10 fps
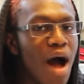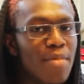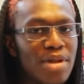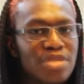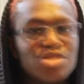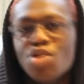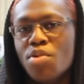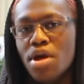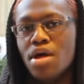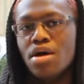I'm, let's
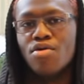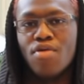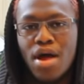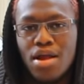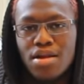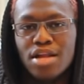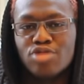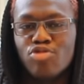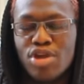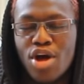do it, alright?
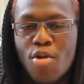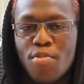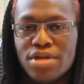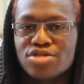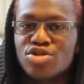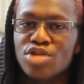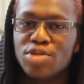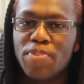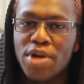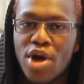Let's reopen, let's do
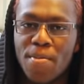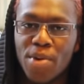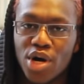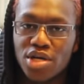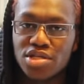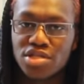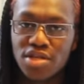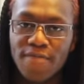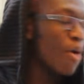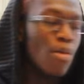this P O
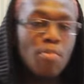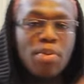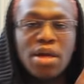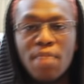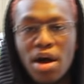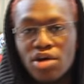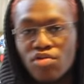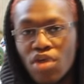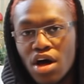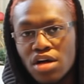box. I would be in my
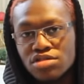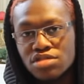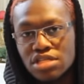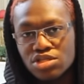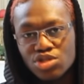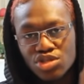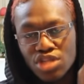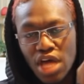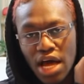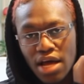garage, it's
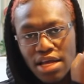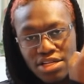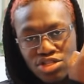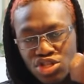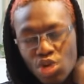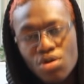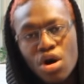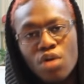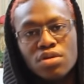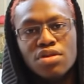just that it's so
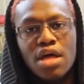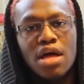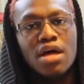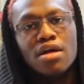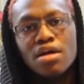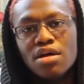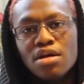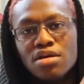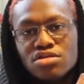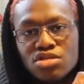cold in there,
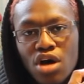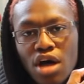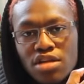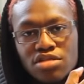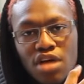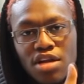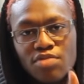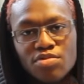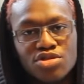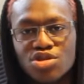so I
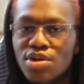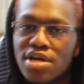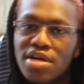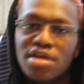decided we'll just do it